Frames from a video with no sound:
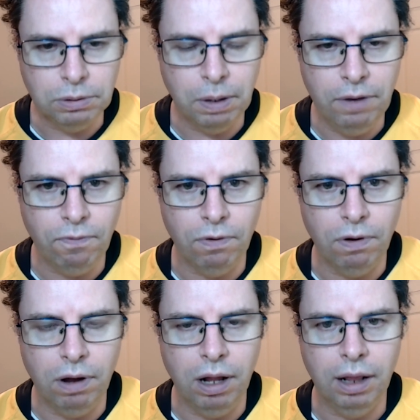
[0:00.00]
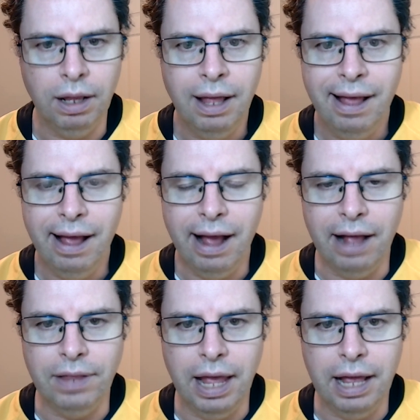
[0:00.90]
24 all,
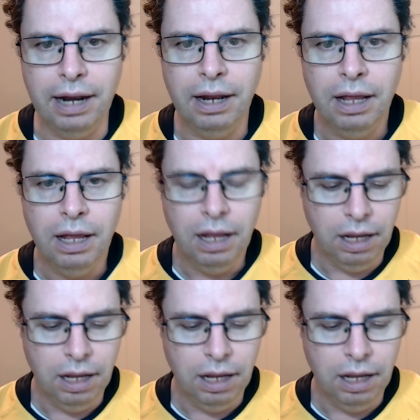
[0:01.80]
and then,